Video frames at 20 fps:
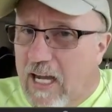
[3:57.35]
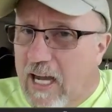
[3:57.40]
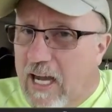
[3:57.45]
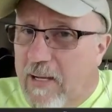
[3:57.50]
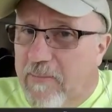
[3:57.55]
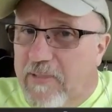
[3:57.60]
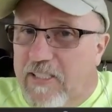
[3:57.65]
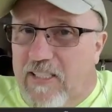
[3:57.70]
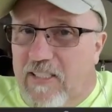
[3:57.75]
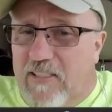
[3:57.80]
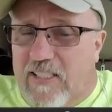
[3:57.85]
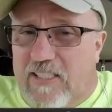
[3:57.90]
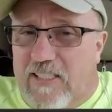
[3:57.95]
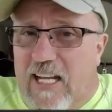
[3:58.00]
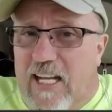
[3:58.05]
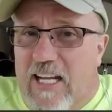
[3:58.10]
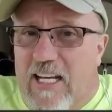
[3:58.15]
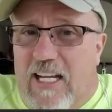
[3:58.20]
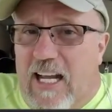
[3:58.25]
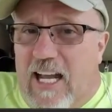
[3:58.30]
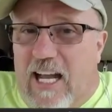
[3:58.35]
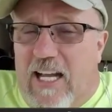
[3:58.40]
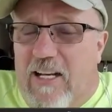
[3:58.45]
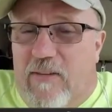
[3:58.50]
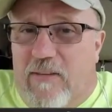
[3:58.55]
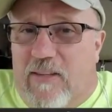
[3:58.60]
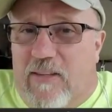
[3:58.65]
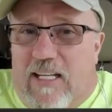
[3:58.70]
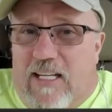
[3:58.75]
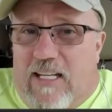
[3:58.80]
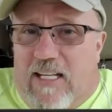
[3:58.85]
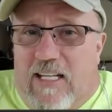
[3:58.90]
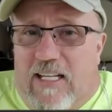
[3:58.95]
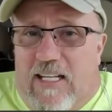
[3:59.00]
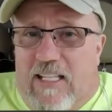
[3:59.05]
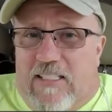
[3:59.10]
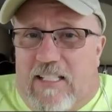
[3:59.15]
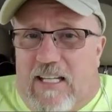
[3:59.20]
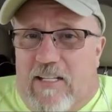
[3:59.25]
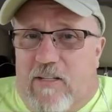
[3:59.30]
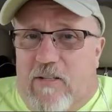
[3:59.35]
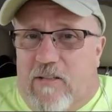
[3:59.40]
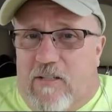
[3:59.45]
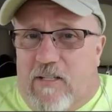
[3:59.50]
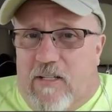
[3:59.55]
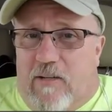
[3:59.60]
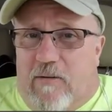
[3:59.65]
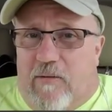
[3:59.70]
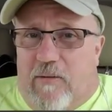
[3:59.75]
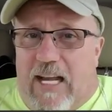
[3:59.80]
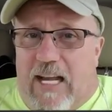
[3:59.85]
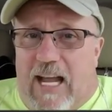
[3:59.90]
I'm still saying it. I don't think it is a nuclear